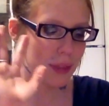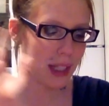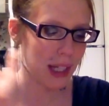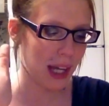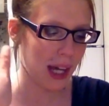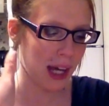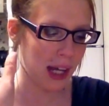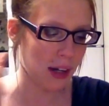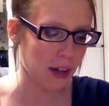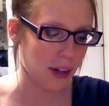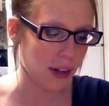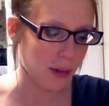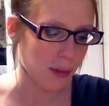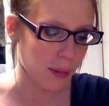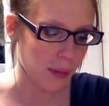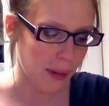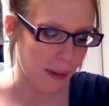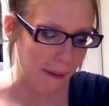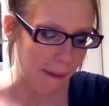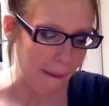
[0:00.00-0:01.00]
I don't know.
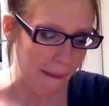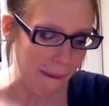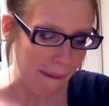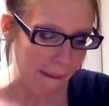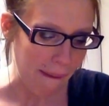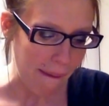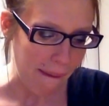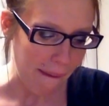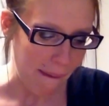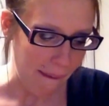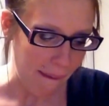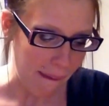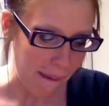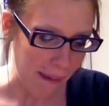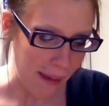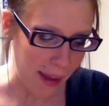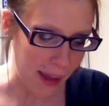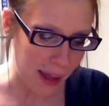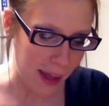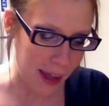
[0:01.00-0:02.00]

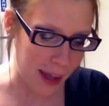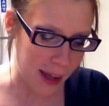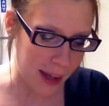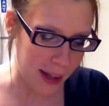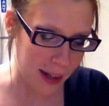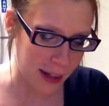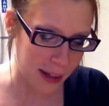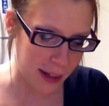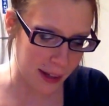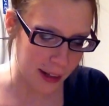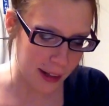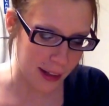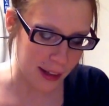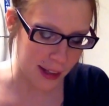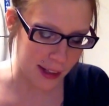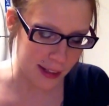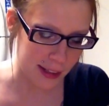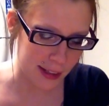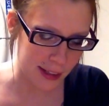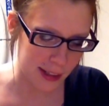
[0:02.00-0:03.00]
And
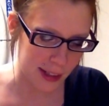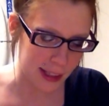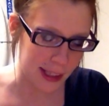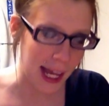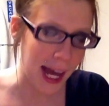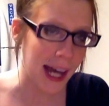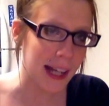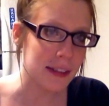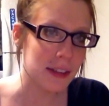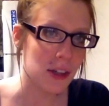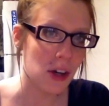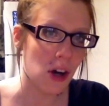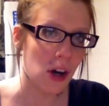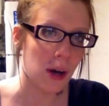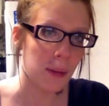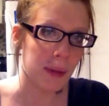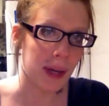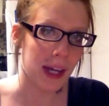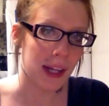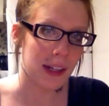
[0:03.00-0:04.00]
this is the last
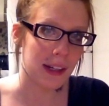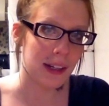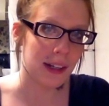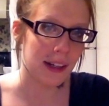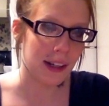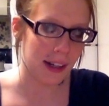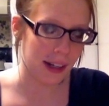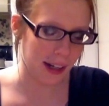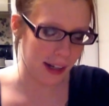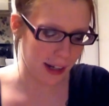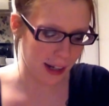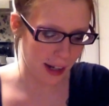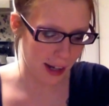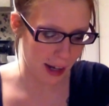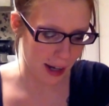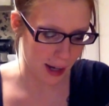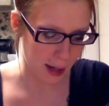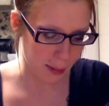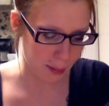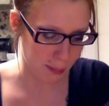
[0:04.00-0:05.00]
comment
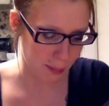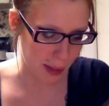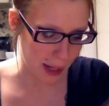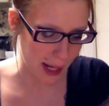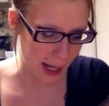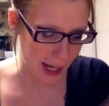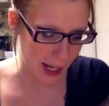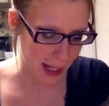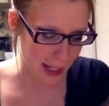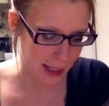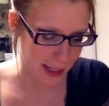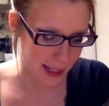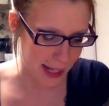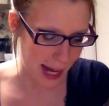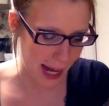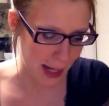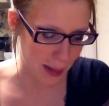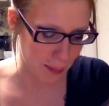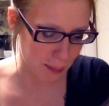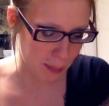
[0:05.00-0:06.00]
by
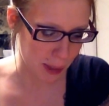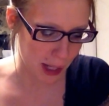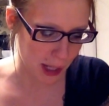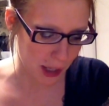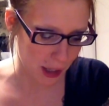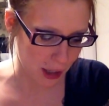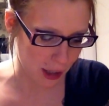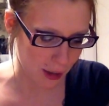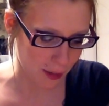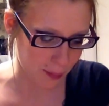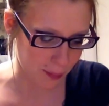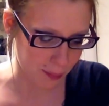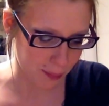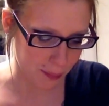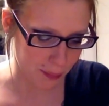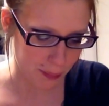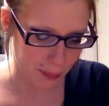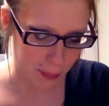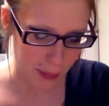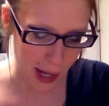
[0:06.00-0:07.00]
Dat Bugger.
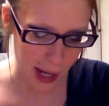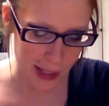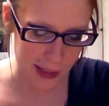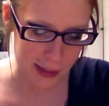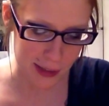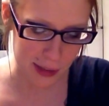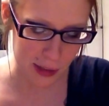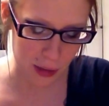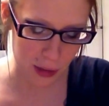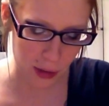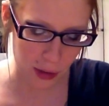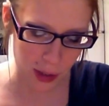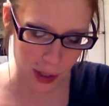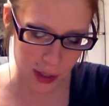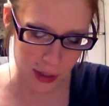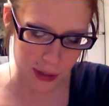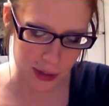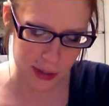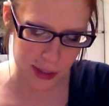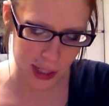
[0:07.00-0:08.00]
I still don't
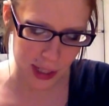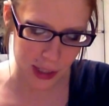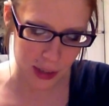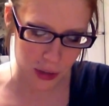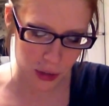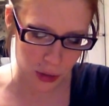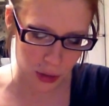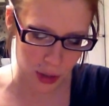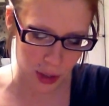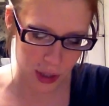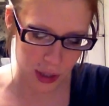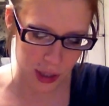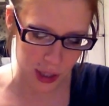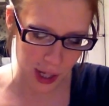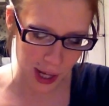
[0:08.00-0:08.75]
understand, George.